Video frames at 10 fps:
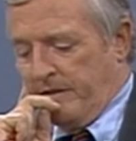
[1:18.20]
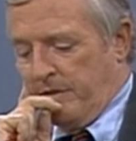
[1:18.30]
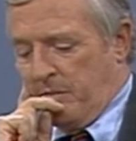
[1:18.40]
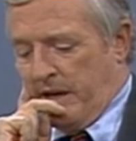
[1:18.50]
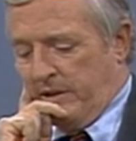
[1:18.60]

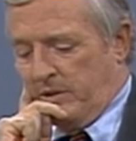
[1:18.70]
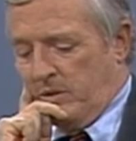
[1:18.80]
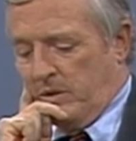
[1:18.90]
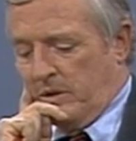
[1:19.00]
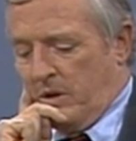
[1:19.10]
From high
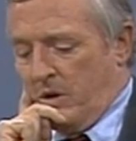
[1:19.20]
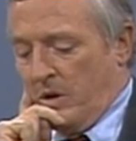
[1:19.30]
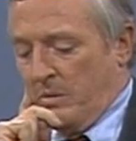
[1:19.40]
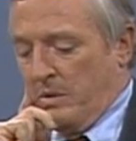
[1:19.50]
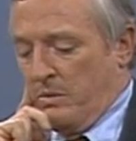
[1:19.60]
school in
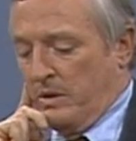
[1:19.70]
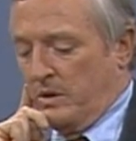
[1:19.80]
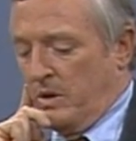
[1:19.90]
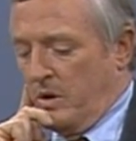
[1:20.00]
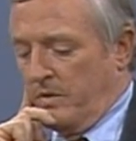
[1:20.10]
Harlem, he went
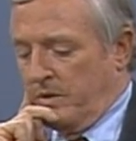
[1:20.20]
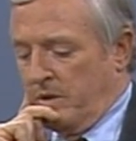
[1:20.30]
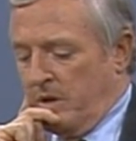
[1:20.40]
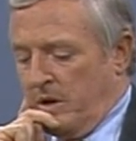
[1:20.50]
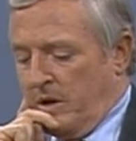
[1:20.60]
to
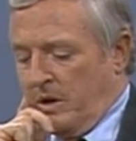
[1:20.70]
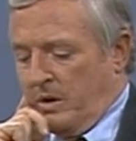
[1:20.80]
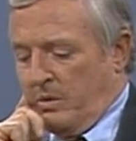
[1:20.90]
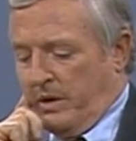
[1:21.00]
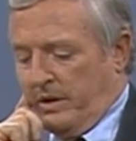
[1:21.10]
Harvard,
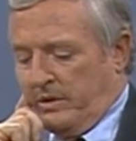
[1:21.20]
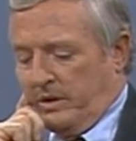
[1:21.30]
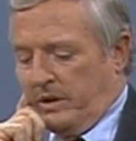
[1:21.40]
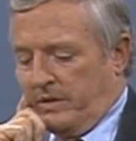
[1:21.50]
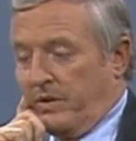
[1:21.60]
where he
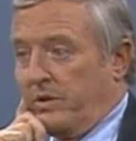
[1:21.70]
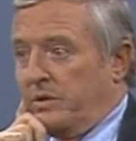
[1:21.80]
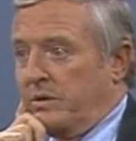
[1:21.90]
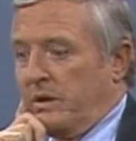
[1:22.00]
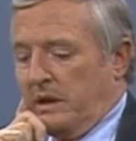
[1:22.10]
took his first
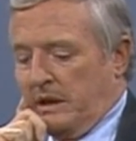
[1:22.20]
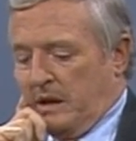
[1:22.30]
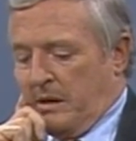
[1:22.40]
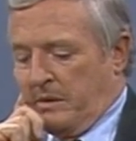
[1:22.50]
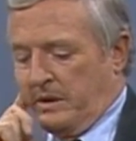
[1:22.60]
degree in
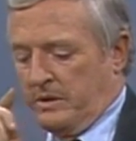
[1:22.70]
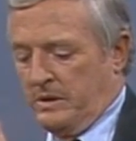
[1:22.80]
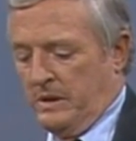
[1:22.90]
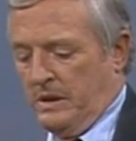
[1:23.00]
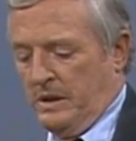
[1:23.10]
economics.
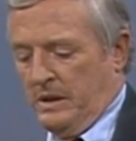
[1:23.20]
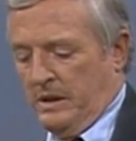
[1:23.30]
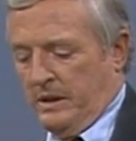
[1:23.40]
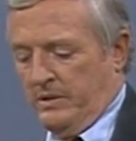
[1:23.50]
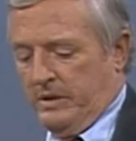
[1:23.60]

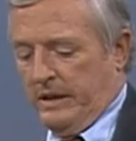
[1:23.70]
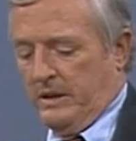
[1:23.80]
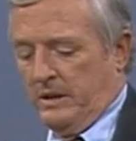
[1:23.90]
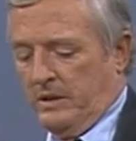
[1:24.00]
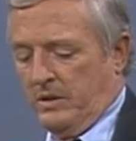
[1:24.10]
His
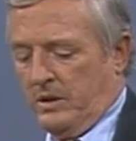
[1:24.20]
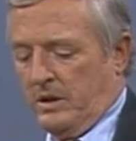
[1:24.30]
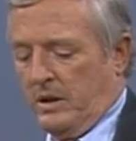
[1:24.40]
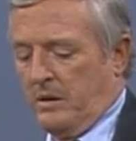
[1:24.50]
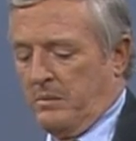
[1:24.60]
second he took in
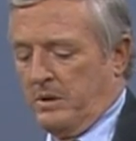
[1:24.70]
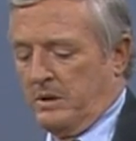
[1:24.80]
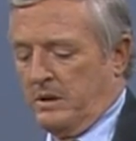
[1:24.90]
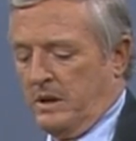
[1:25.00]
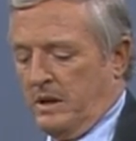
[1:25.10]

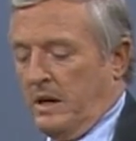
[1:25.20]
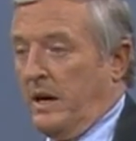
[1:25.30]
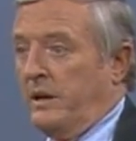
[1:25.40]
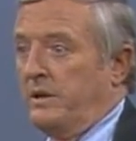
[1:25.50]
Columbia, and